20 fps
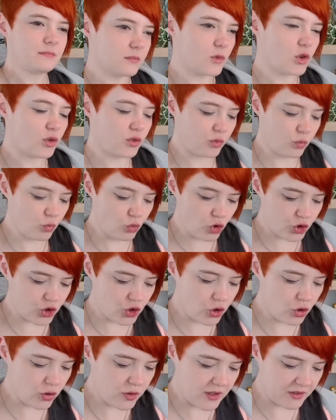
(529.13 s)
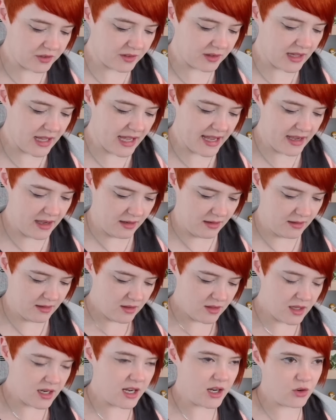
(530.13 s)
There's more to this lion
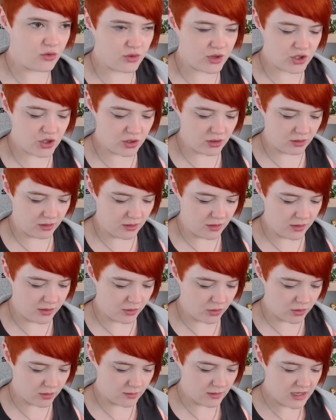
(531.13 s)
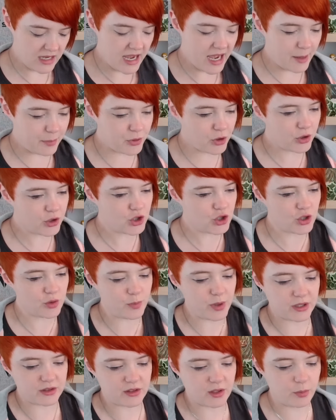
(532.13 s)
than I originally thought. I probably should have
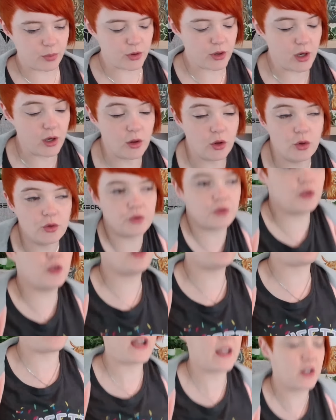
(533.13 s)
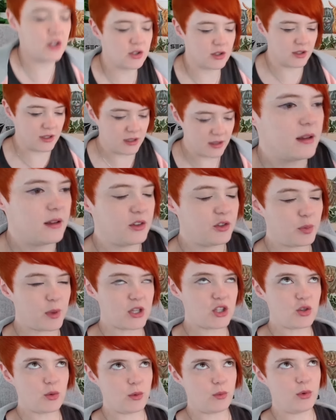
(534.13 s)
picked up on it a lot sooner, actually.
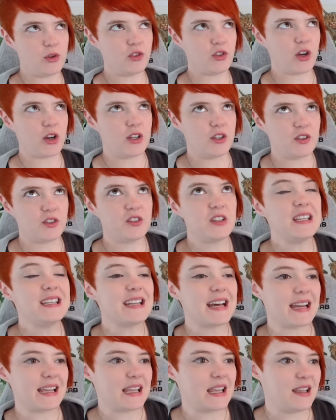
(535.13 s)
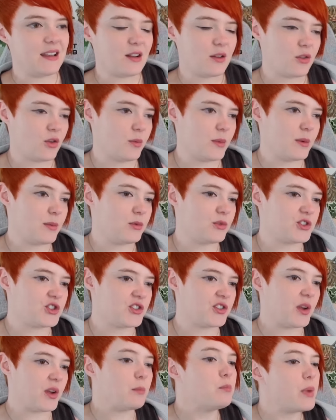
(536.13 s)
Especially when we started seeing it again. I thought maybe it was
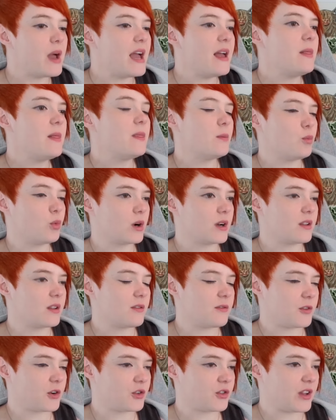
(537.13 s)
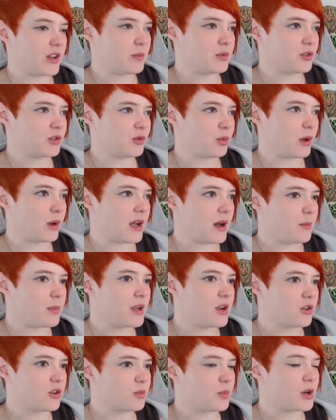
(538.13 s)
just a bit in one of the first episodes when it
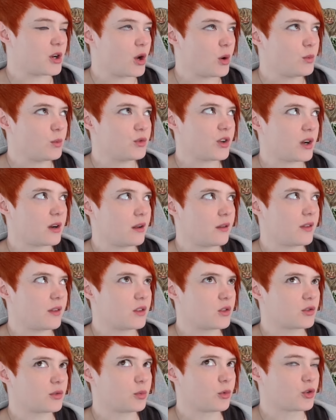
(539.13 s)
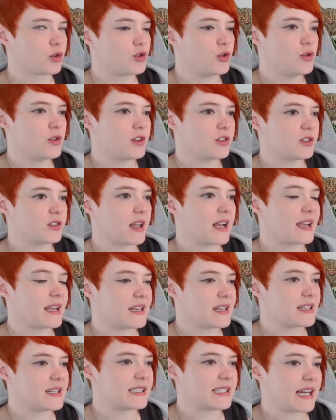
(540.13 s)
appeared, but now I'm starting to think there's more to this lion
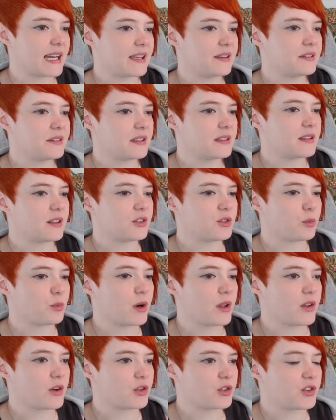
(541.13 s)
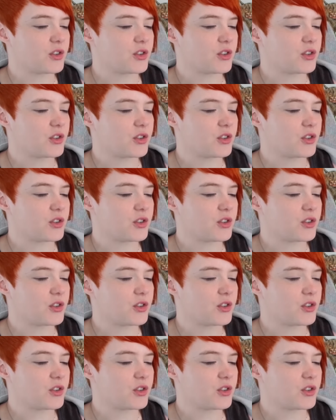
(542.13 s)
and it ties into his mother